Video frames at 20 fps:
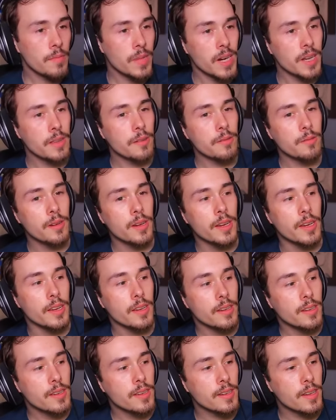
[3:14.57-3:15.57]
By the way,
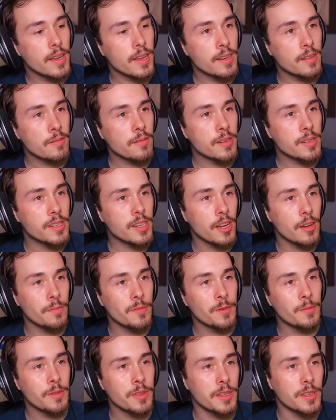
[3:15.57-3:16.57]
can anyone tell
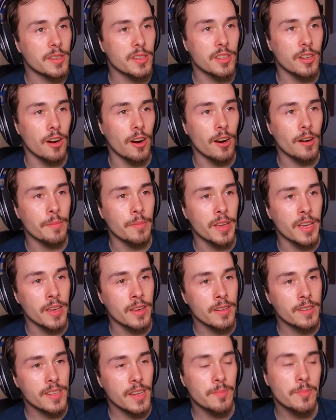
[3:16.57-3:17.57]
me what the star
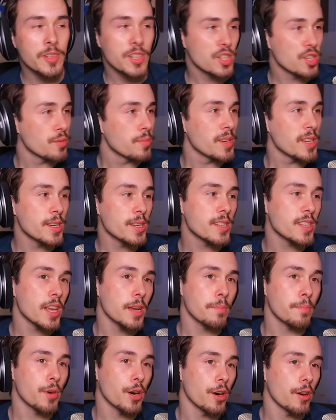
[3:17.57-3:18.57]
means? I'm assuming it's
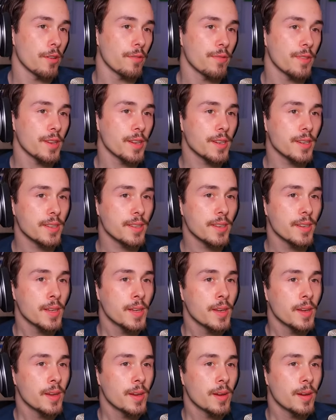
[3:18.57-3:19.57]
like perfect
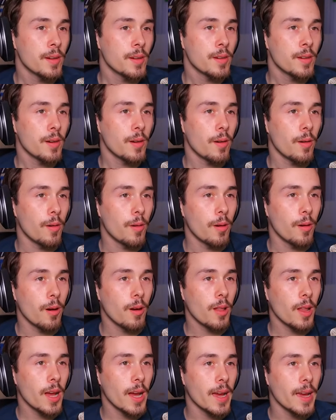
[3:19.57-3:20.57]

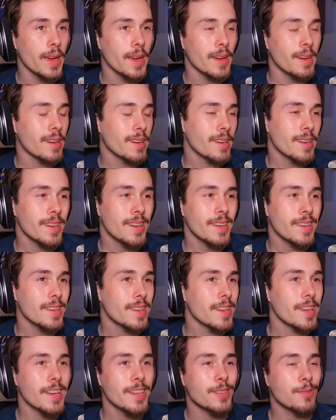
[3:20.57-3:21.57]
or like
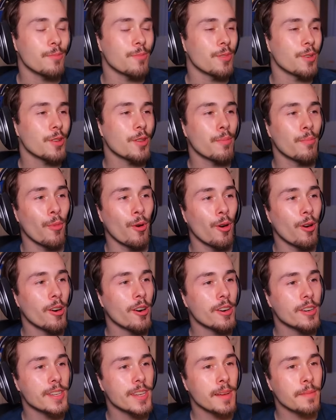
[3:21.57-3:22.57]
it's worth
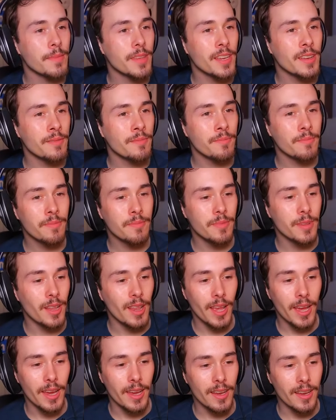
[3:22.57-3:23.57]
more or something, but
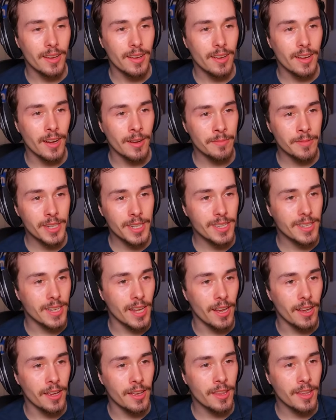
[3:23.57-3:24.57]
like I'm just
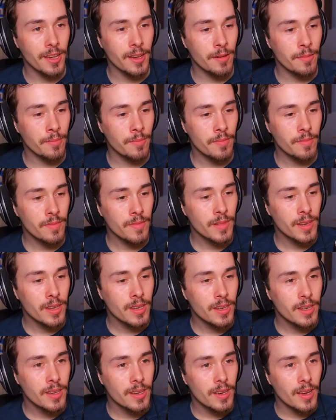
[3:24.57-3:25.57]
selling them.
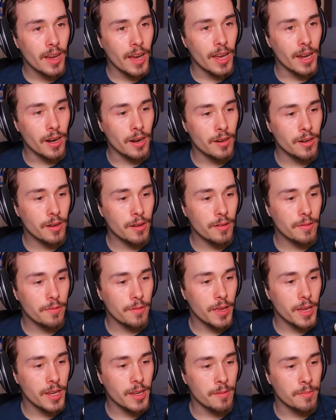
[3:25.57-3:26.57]
I don't know if
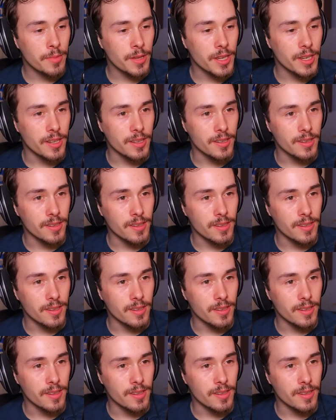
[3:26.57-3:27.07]
they can be